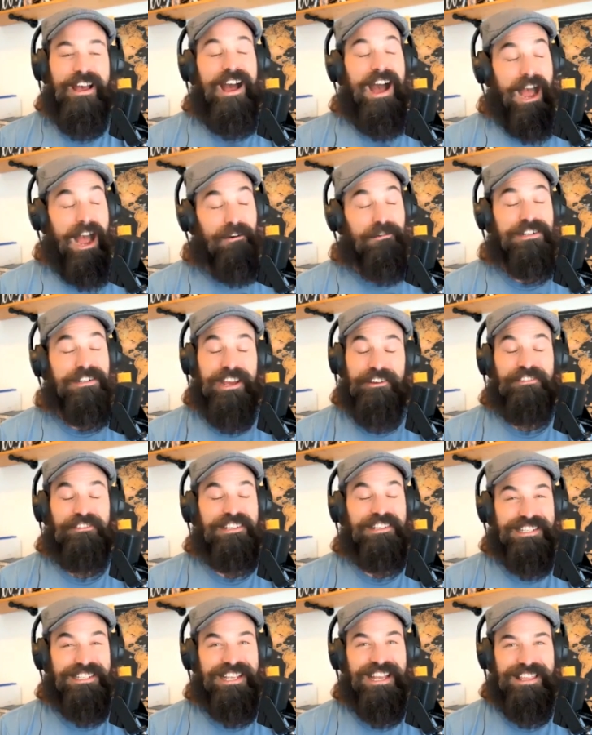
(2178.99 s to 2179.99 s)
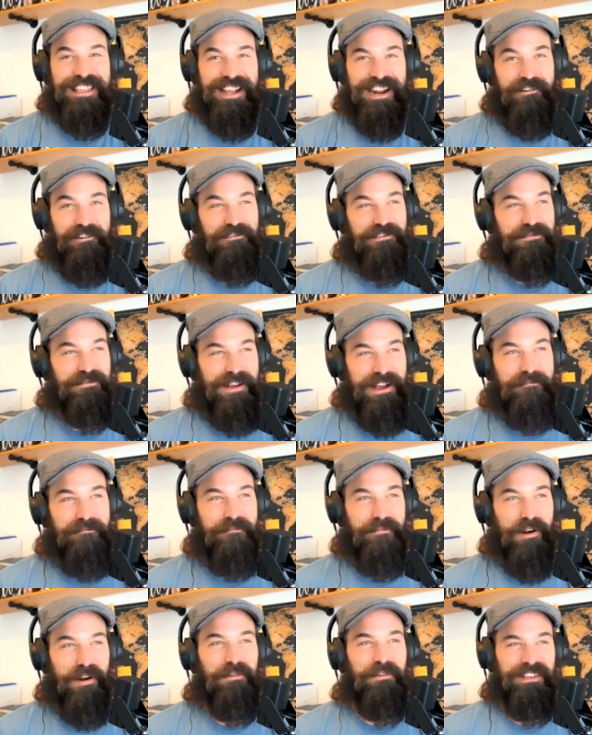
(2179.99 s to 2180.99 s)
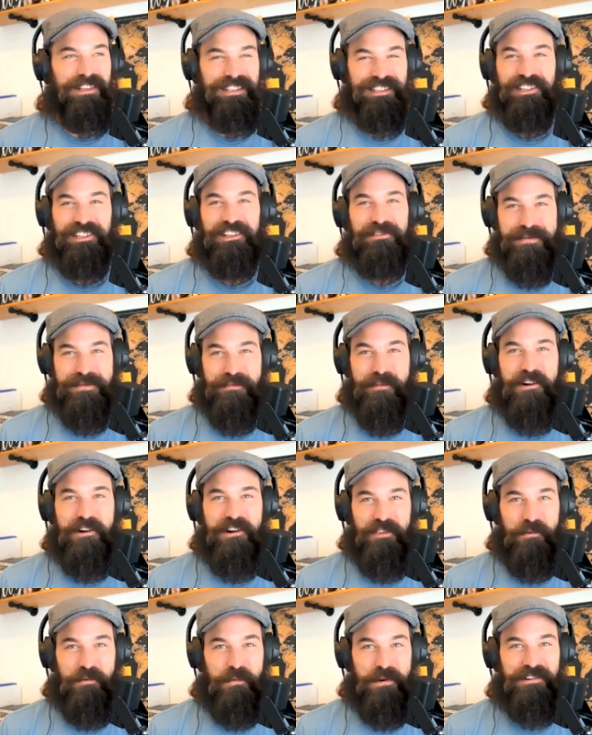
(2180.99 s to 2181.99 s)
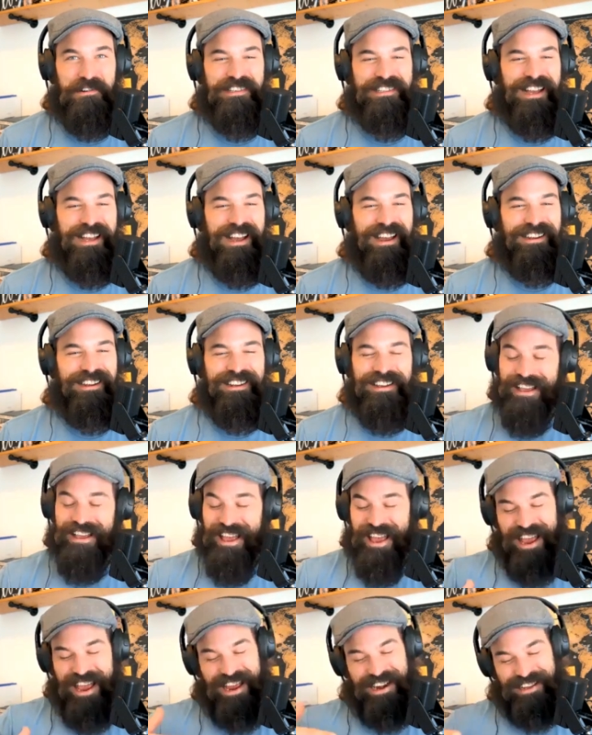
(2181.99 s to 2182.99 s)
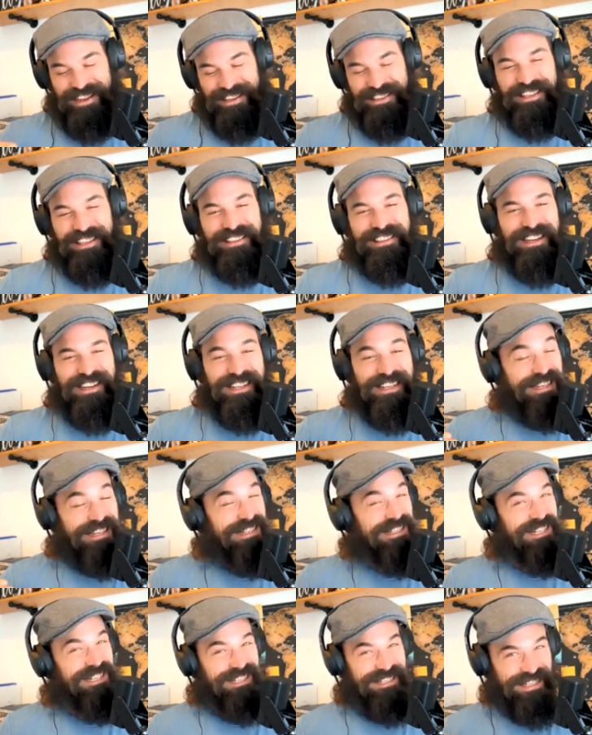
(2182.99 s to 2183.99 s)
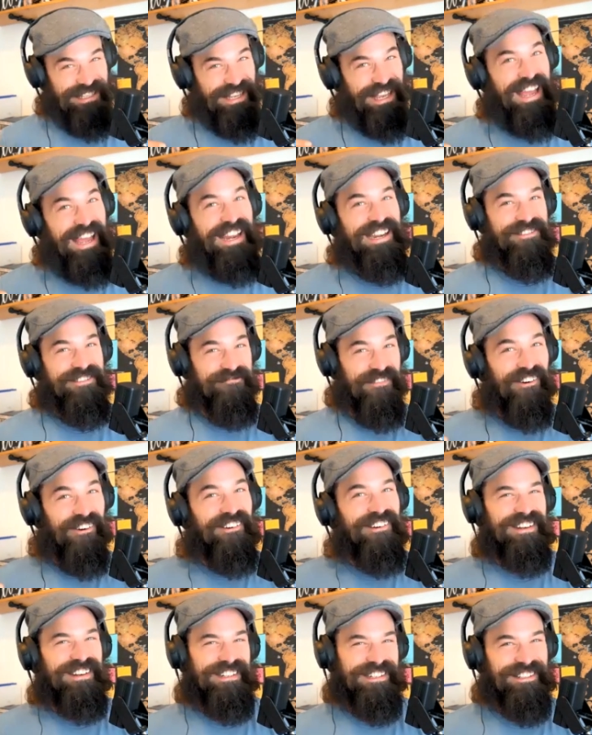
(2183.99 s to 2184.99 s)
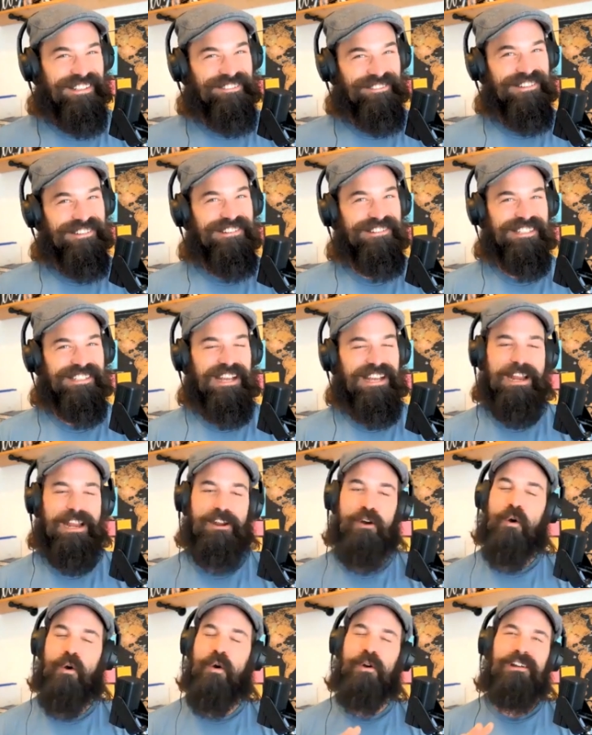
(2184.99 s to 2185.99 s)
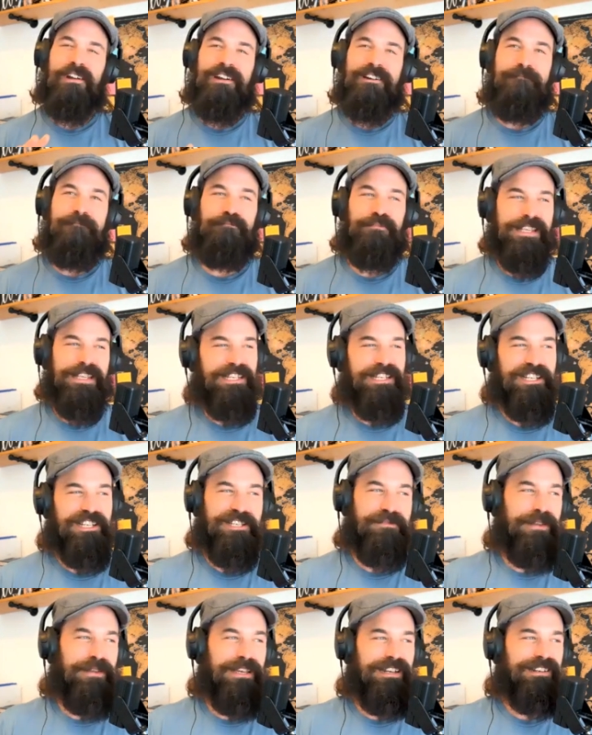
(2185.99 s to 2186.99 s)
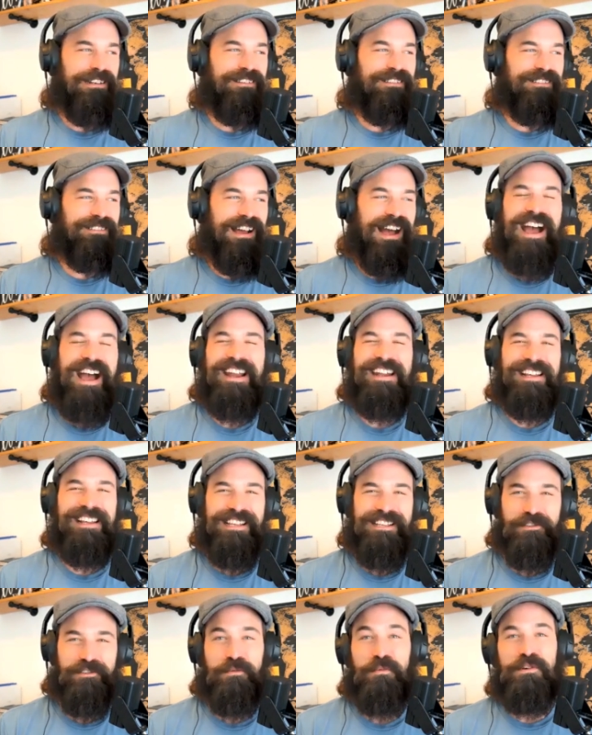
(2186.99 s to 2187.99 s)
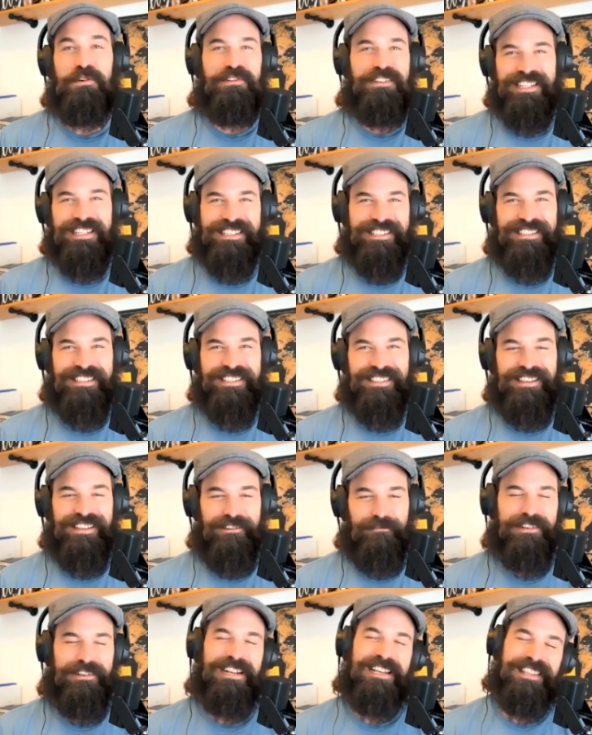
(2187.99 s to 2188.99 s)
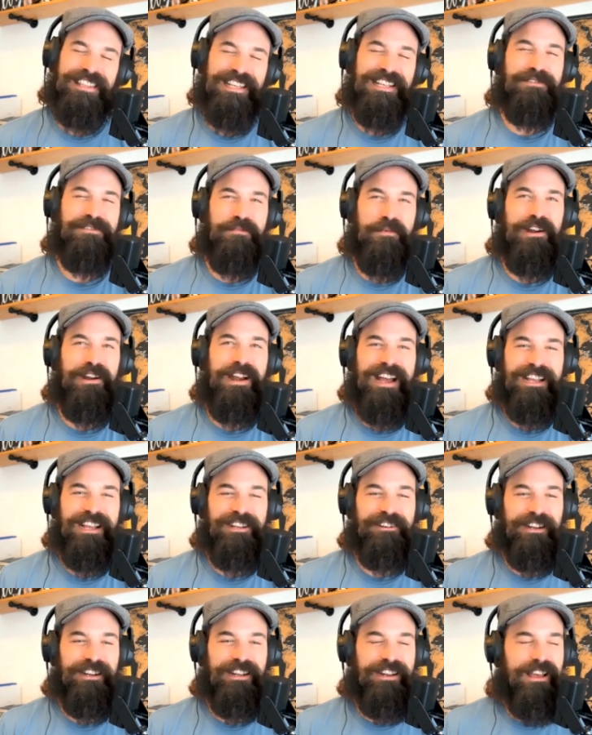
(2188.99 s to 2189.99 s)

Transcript: I would definitely say that I was I'm probably a little bit more on the woo side, and I think that he's just getting more into the woo side, or he's just been hiding his woo-ness which I think is more accurate.